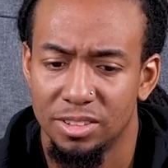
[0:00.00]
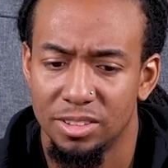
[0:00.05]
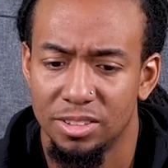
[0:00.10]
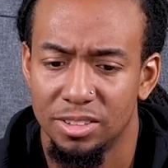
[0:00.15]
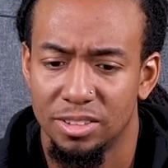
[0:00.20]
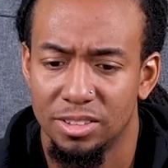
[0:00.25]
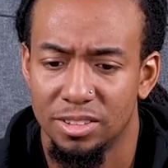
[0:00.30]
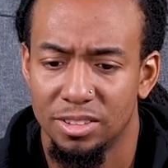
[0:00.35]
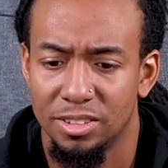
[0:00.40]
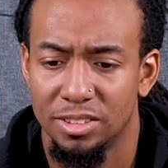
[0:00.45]

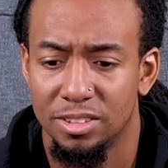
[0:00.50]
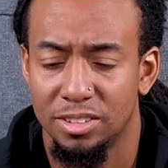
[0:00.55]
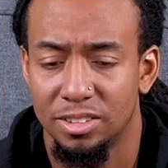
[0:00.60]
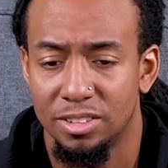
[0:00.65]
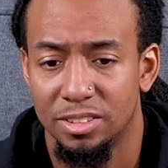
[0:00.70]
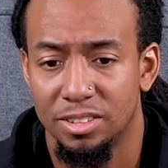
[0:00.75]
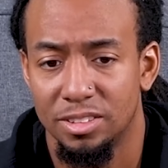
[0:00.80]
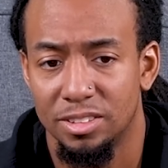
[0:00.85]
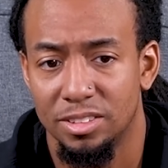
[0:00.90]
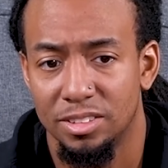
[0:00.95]

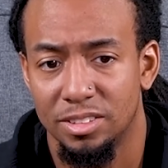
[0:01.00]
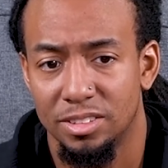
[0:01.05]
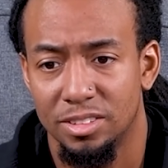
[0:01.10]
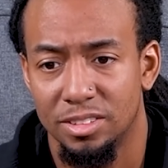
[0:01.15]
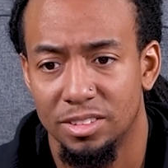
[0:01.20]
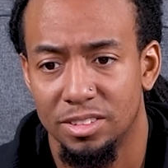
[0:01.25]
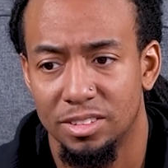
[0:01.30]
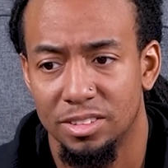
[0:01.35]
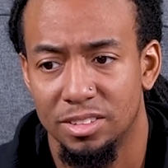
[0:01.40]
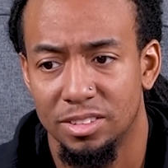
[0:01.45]

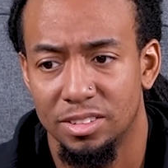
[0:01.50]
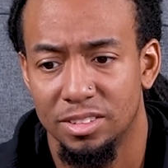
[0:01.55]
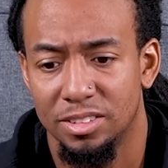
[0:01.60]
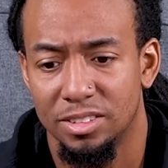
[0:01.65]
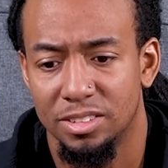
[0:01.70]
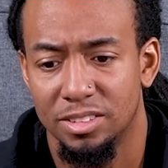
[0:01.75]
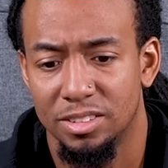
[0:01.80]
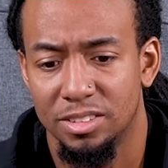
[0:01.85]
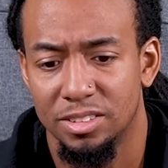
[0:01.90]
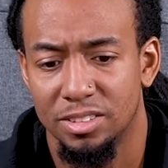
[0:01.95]

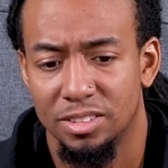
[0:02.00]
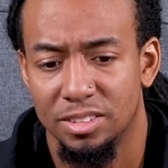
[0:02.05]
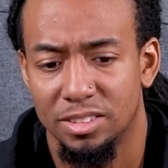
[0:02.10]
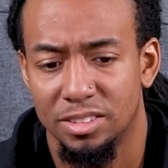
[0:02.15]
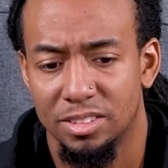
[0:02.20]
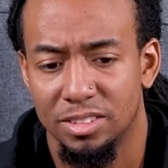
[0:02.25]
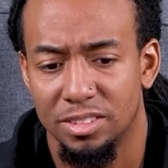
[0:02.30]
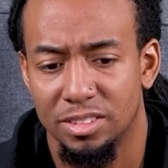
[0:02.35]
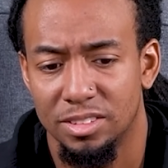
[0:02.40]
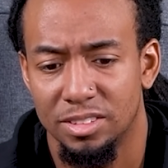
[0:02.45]

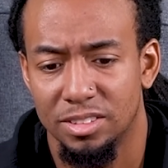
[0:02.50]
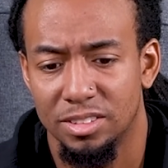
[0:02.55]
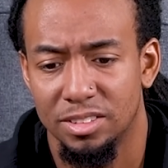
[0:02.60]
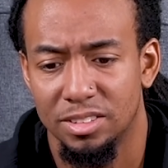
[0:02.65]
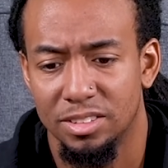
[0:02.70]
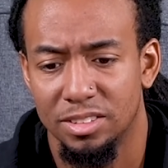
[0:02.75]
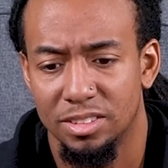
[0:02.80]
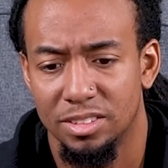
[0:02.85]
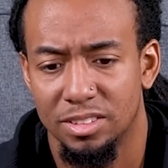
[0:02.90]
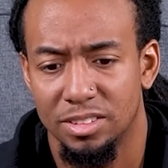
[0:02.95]

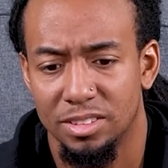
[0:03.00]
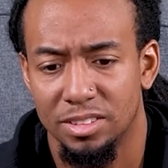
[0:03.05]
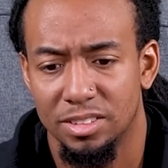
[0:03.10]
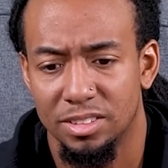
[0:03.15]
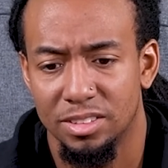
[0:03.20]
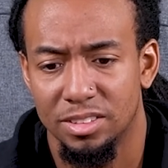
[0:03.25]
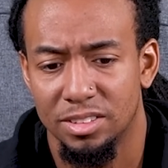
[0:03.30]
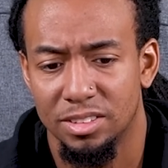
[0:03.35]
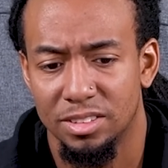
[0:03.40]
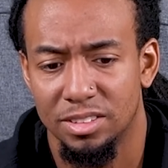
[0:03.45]

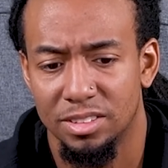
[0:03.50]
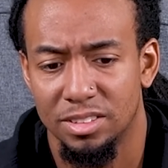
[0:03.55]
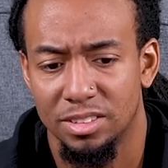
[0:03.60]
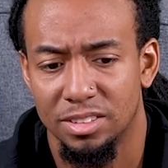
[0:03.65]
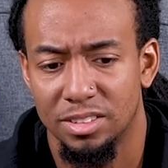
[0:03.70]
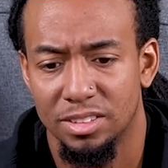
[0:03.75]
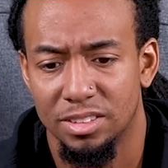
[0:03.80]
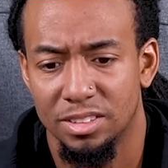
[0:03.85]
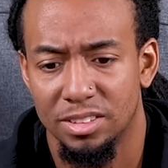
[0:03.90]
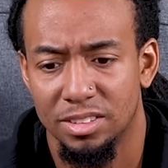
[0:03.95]

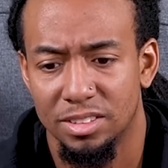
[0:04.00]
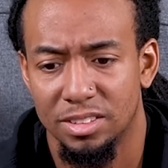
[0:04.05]
[no speech]